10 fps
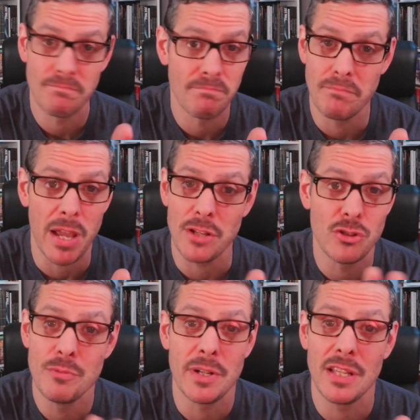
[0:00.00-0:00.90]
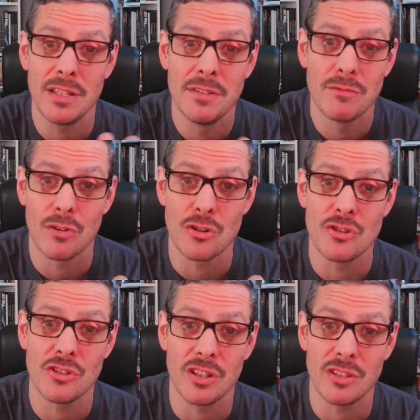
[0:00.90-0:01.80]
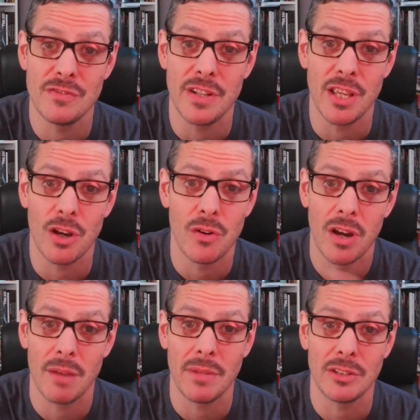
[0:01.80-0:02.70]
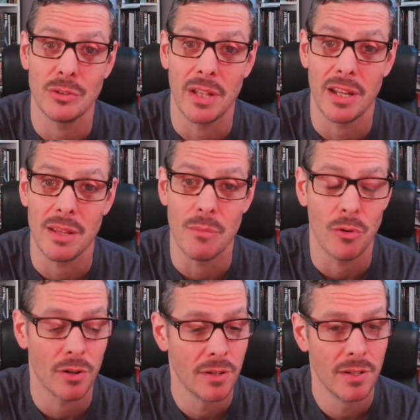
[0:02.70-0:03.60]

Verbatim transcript: Made too many versions of this video. I'm not doing that anymore.